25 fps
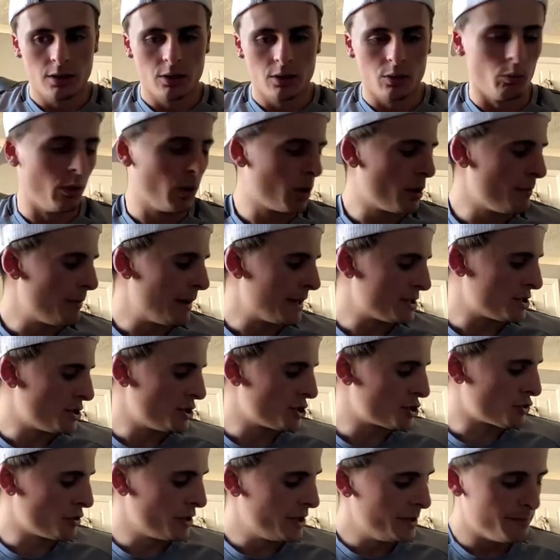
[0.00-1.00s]
Welcome back to the
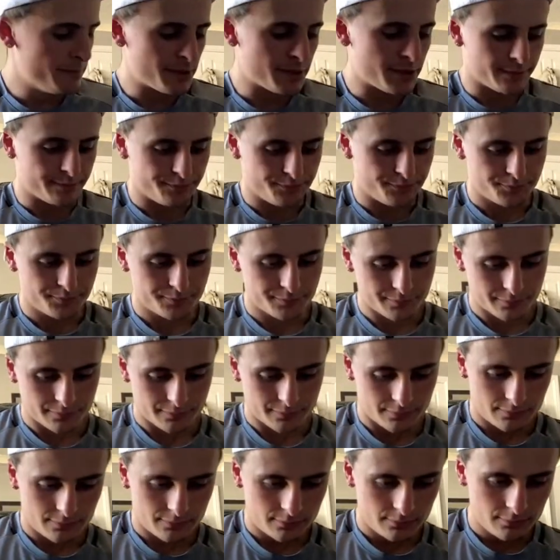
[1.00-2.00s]
streams.
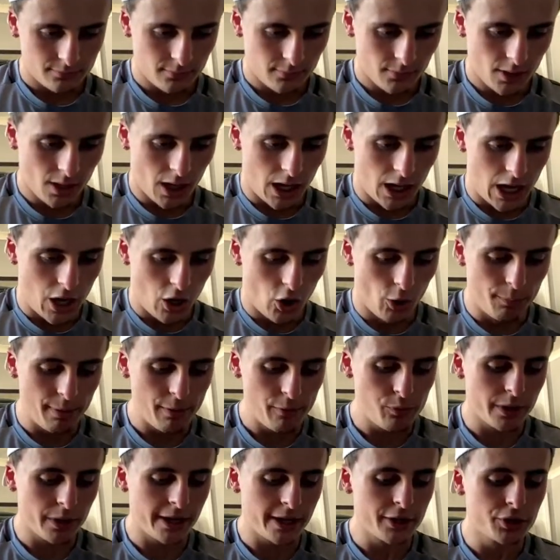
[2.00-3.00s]
I hope
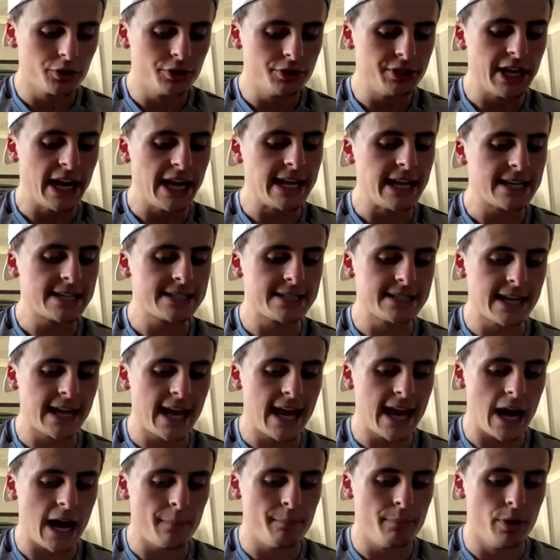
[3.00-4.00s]
everyone had a good day
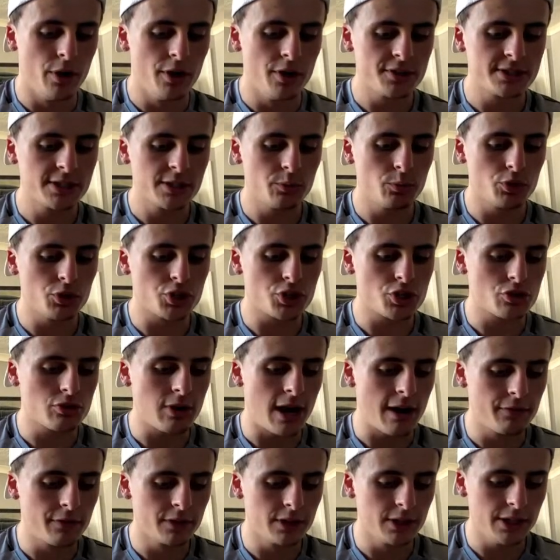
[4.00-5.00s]
yesterday. I personally was
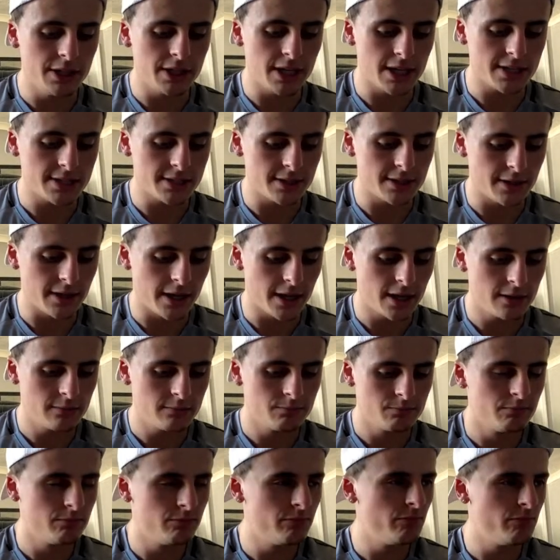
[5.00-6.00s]
traveling yesterday
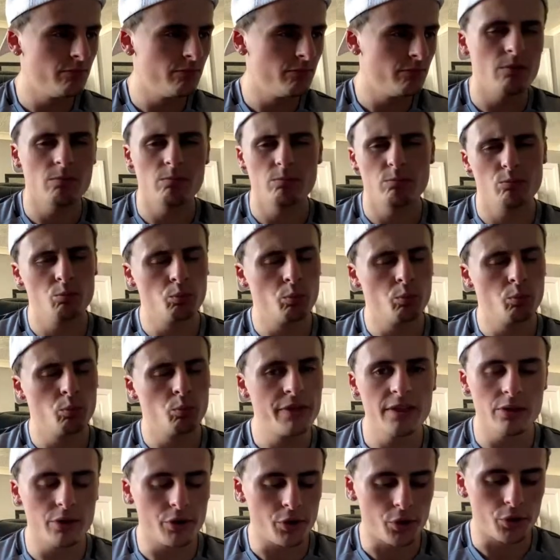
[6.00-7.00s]

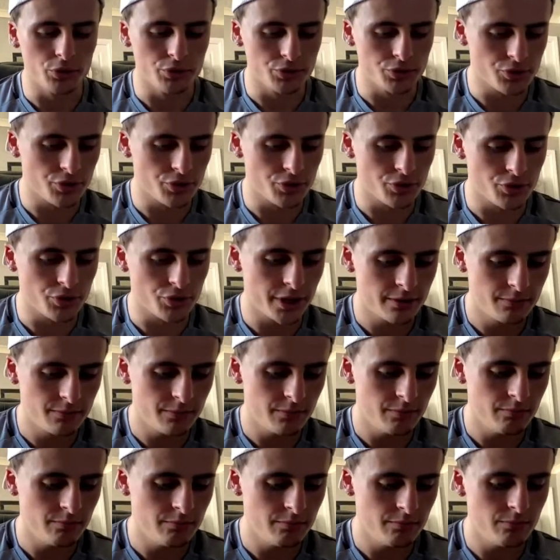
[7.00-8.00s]
within the country,
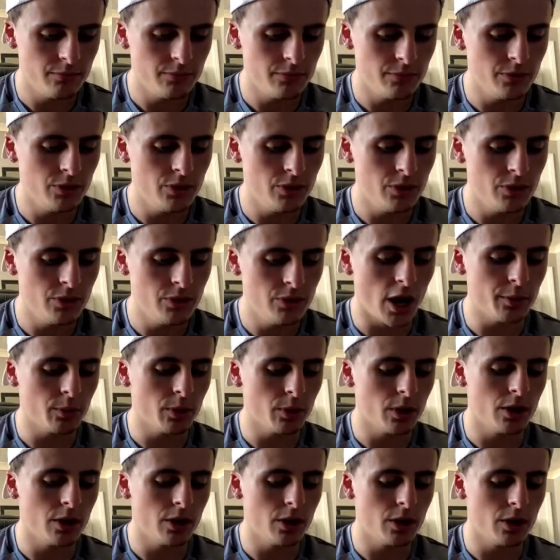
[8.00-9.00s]
not
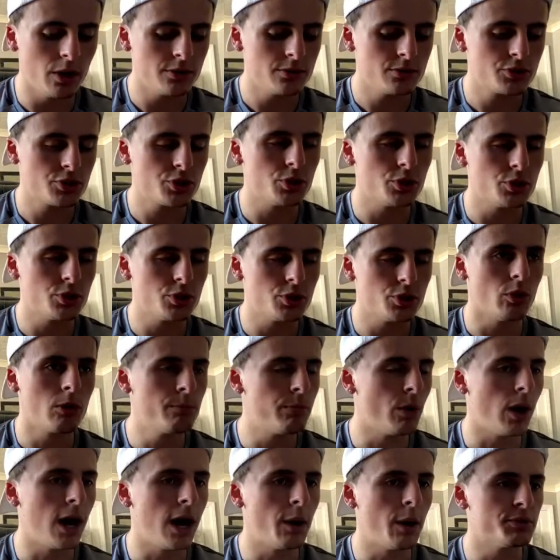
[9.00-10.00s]
anywhere too long,
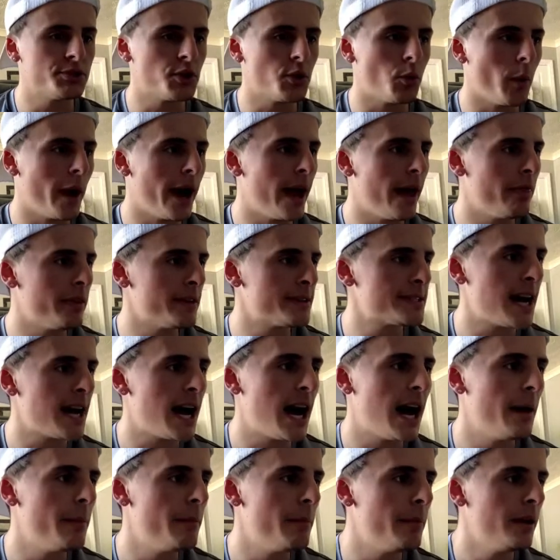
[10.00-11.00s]
but I was away at the
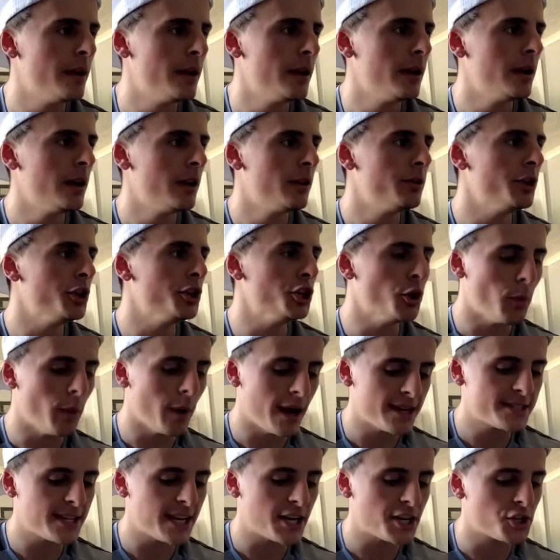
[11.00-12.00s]
time the
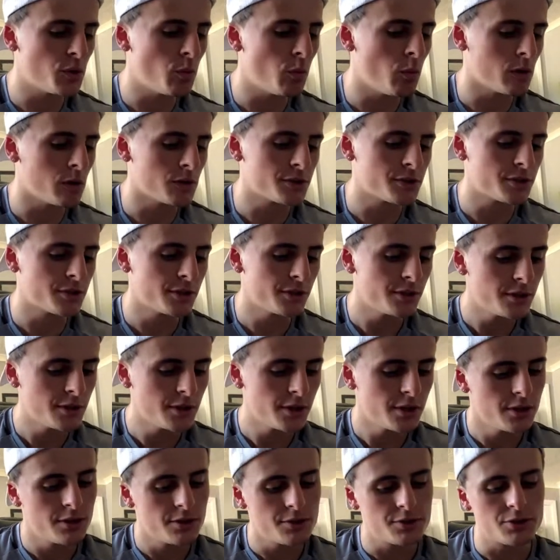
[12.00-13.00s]
US session was.
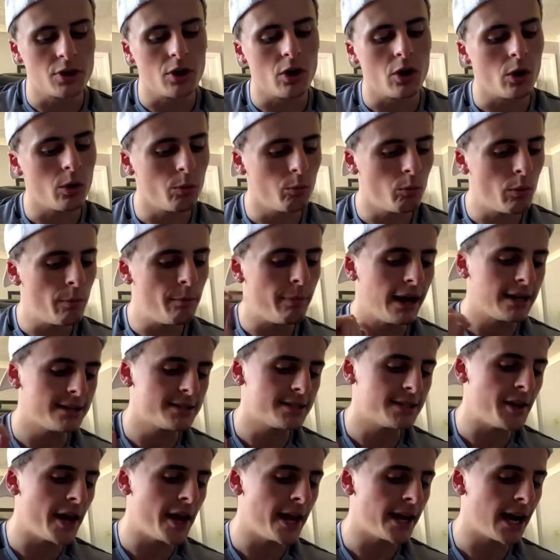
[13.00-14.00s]
So we're back
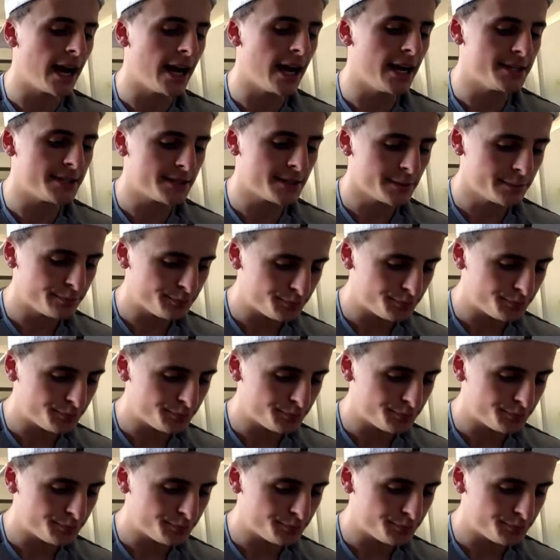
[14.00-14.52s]
today, guys.